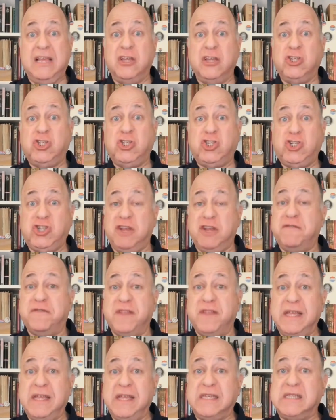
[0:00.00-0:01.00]

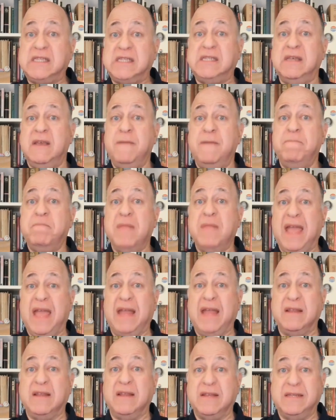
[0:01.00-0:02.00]
shiftless,
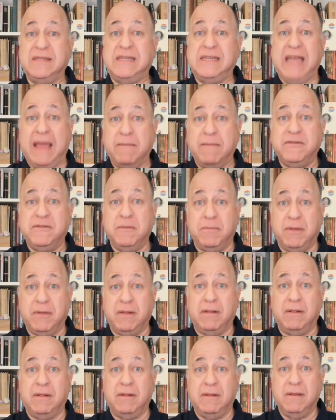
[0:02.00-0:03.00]
and
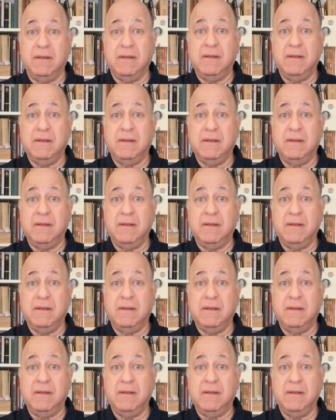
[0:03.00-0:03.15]
contemptible